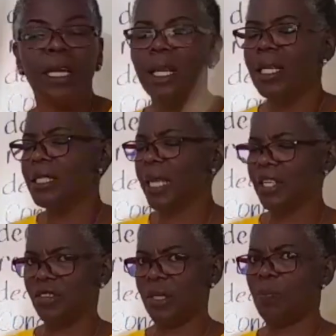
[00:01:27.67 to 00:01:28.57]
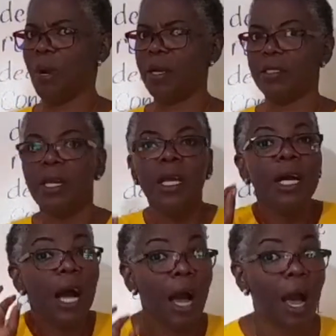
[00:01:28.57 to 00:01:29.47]
Let's catch that part.
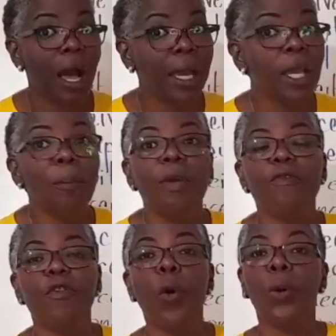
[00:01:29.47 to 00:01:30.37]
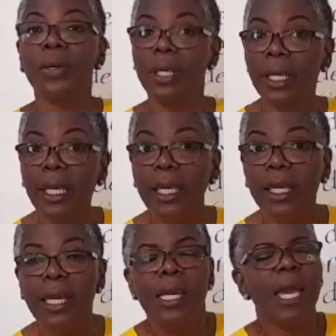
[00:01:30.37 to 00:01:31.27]
I before
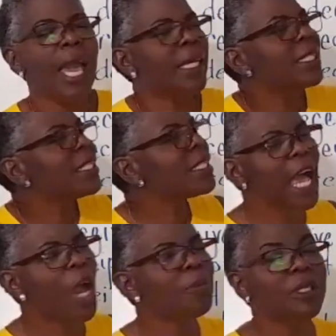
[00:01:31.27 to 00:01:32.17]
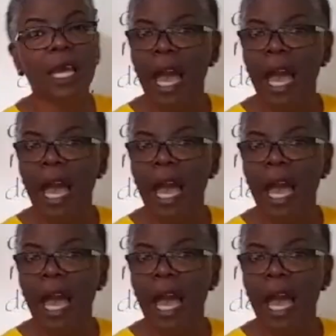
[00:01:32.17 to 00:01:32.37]
E except